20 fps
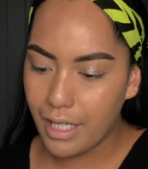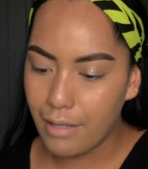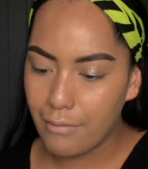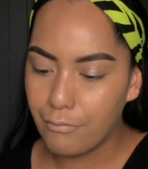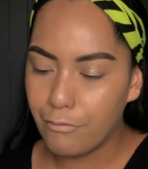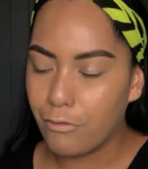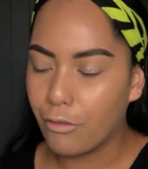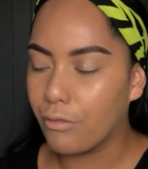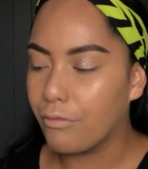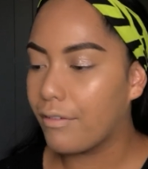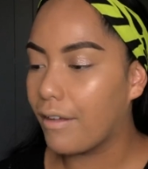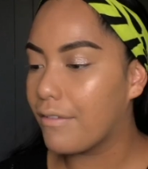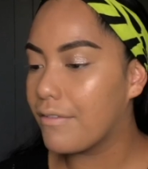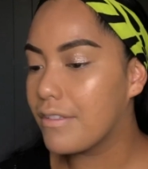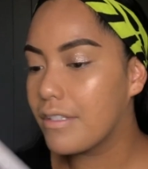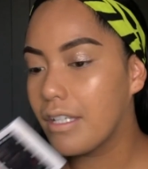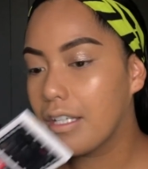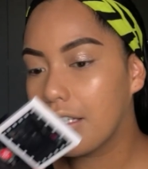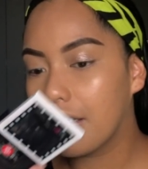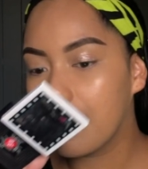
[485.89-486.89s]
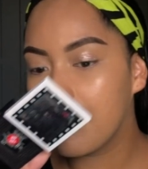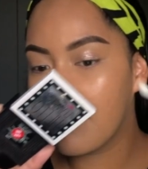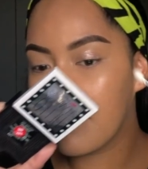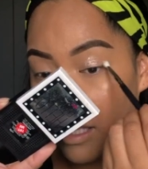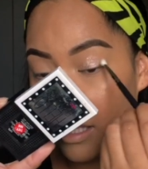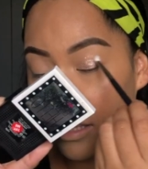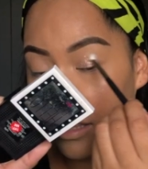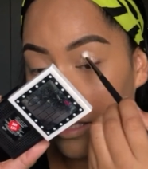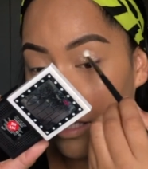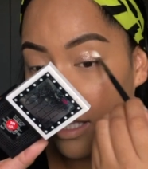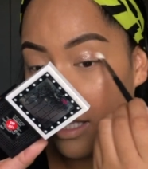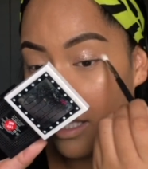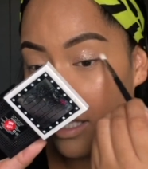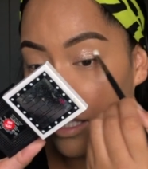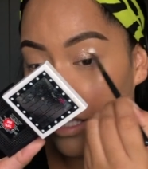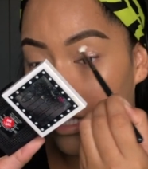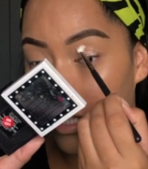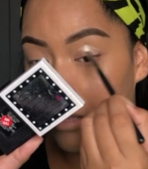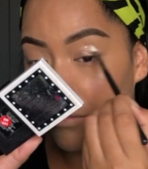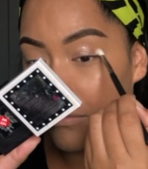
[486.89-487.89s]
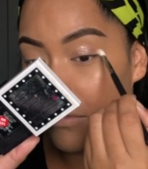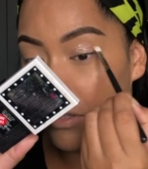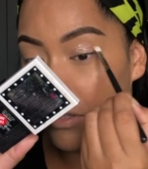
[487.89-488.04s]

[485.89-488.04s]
M456, and that I'm